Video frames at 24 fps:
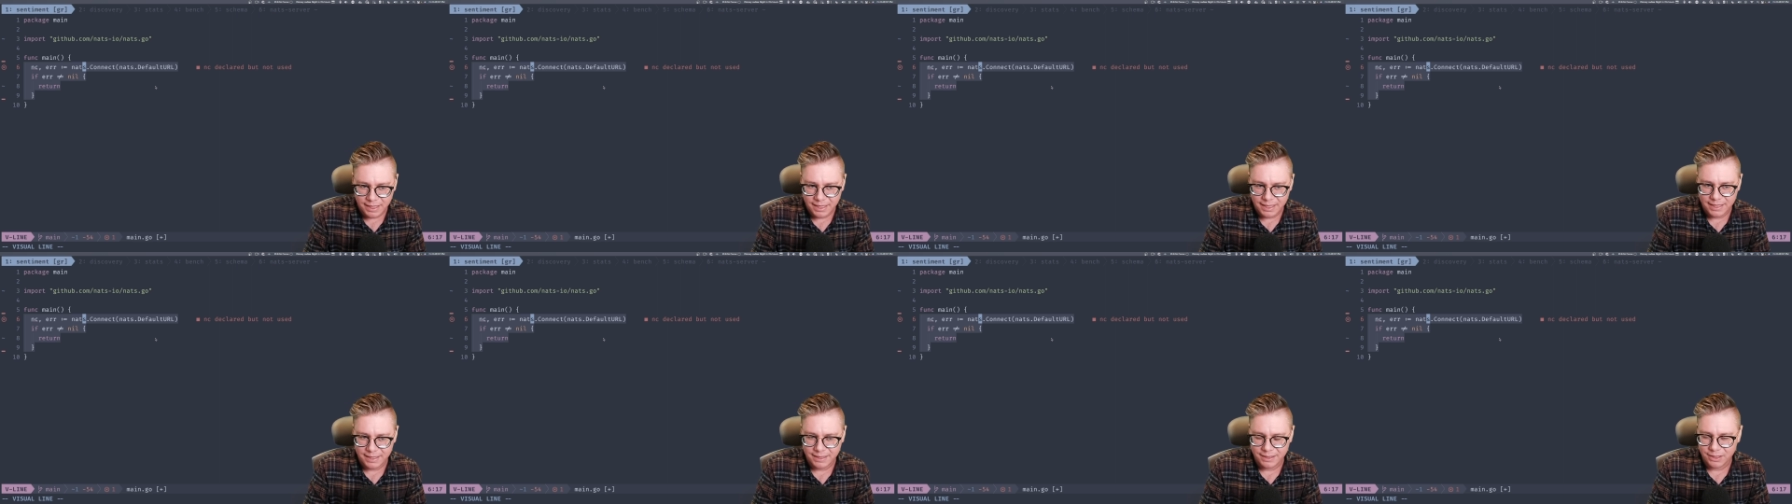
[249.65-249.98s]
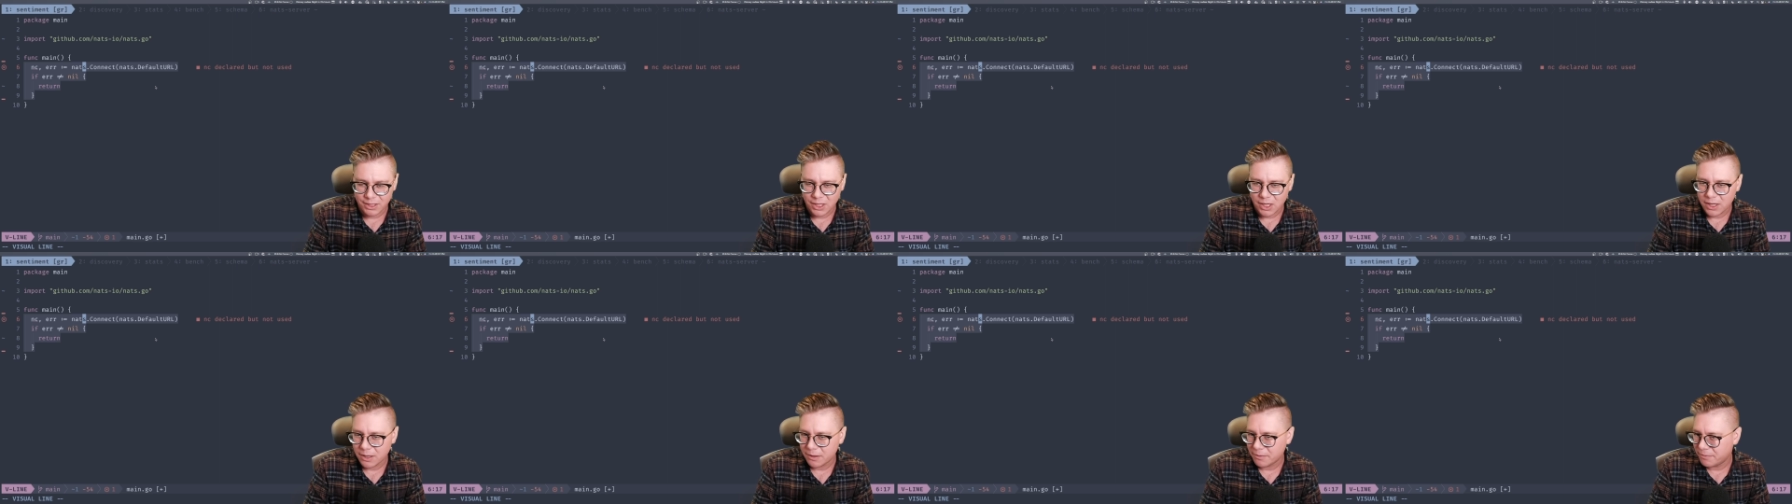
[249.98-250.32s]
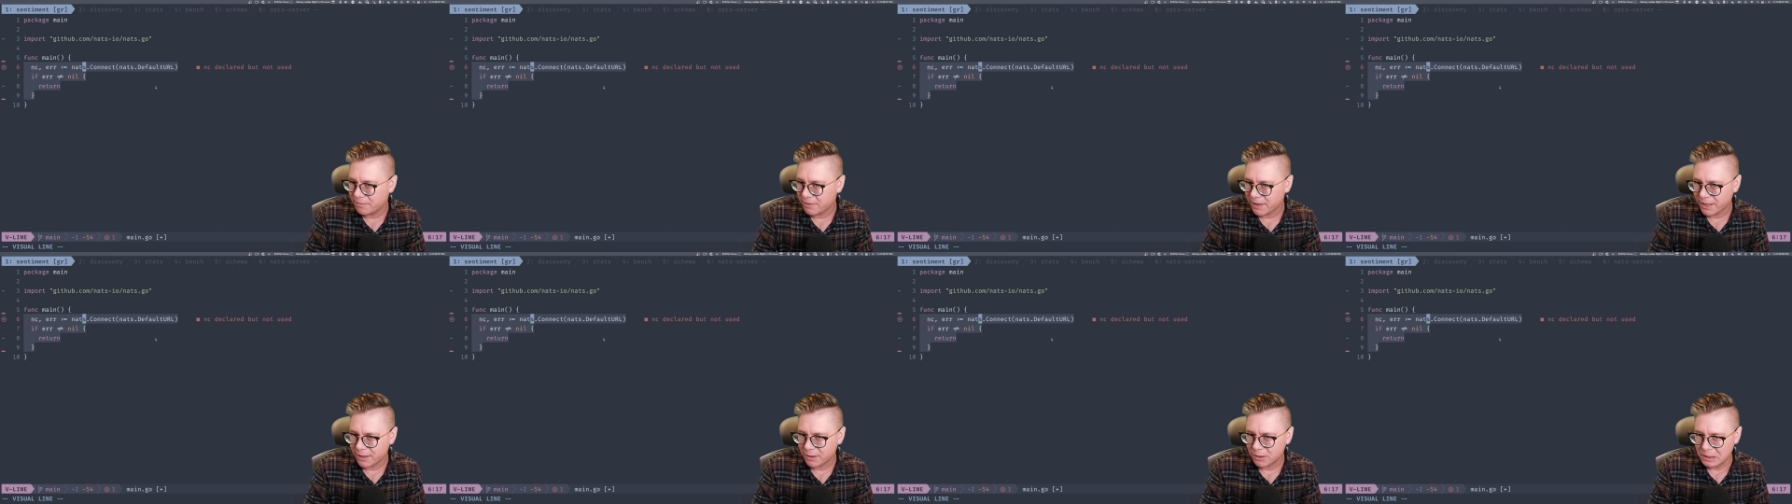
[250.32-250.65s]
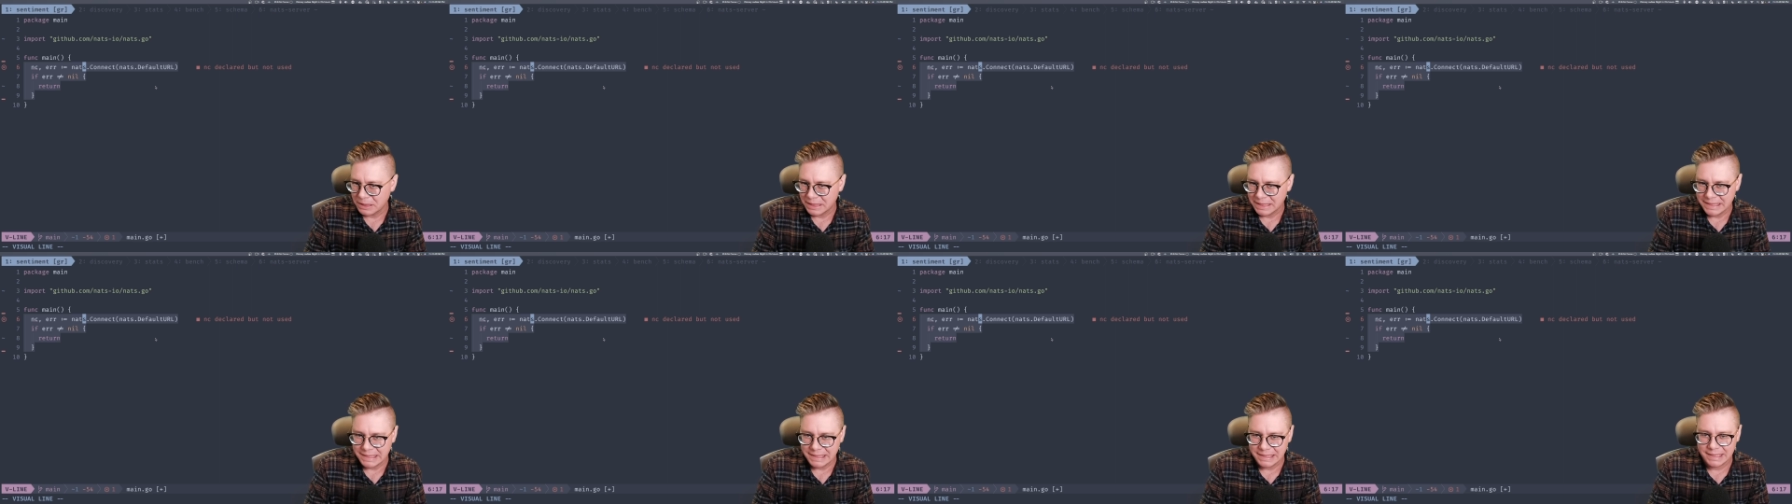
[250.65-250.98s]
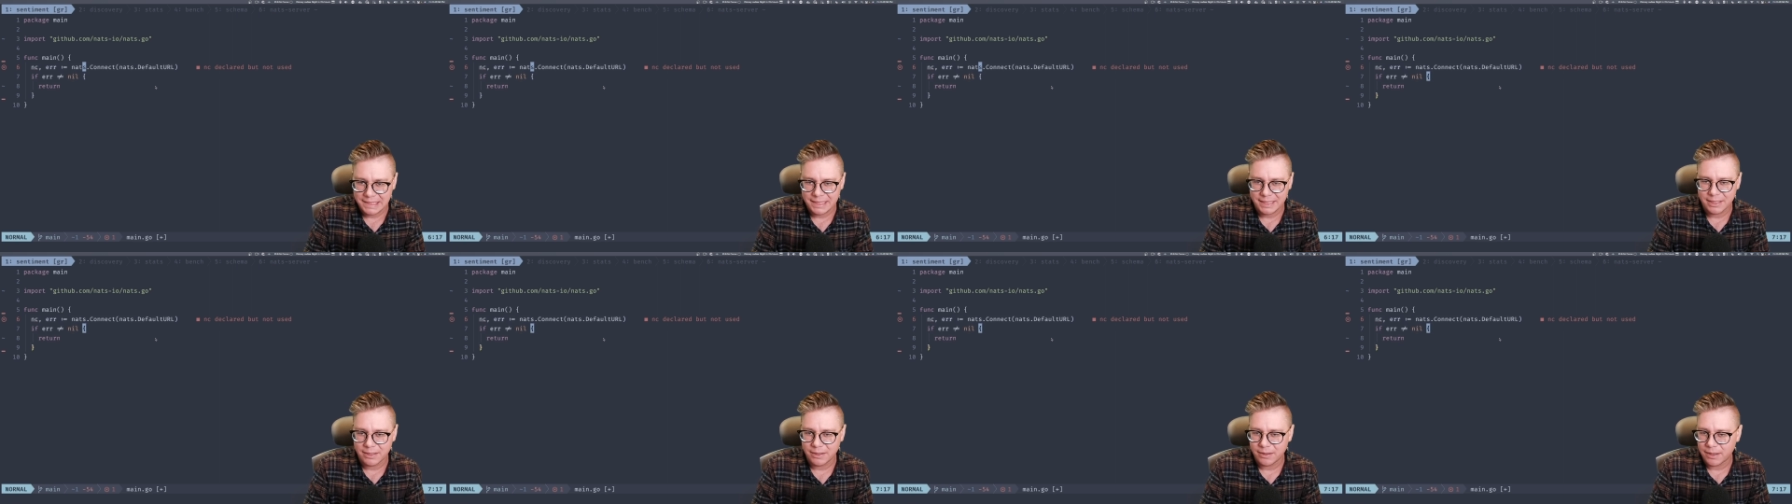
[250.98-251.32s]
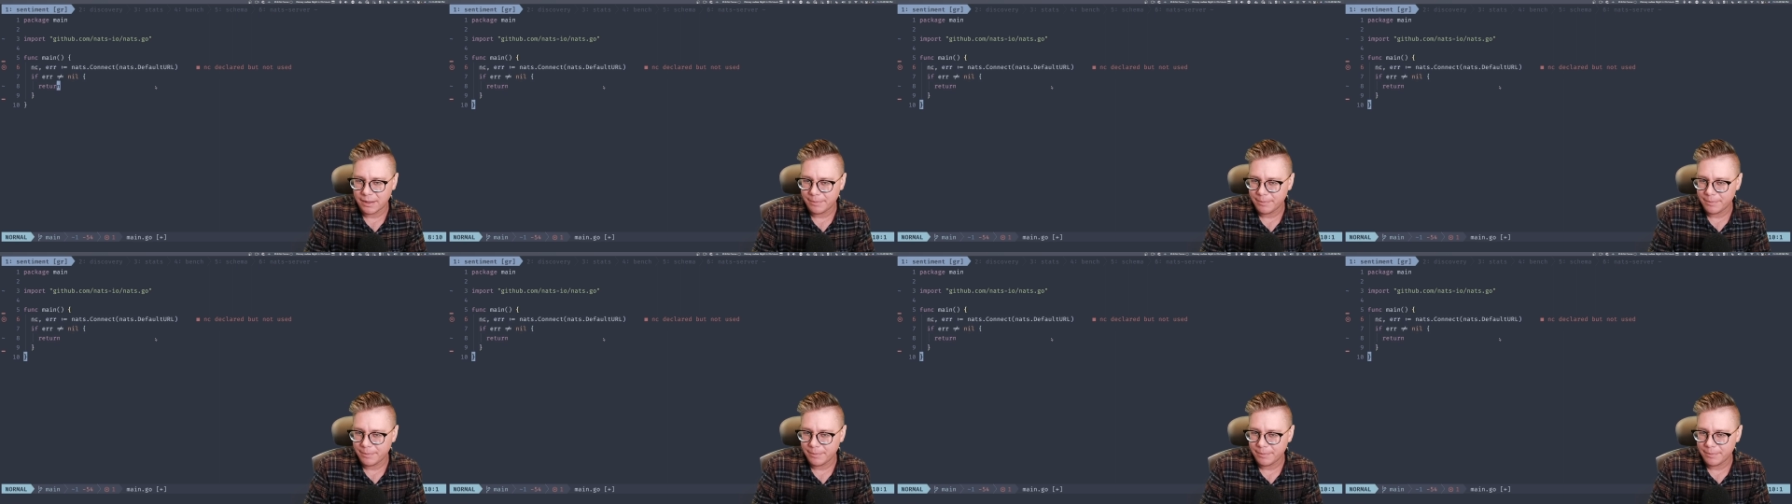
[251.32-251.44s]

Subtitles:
log fatal lins here,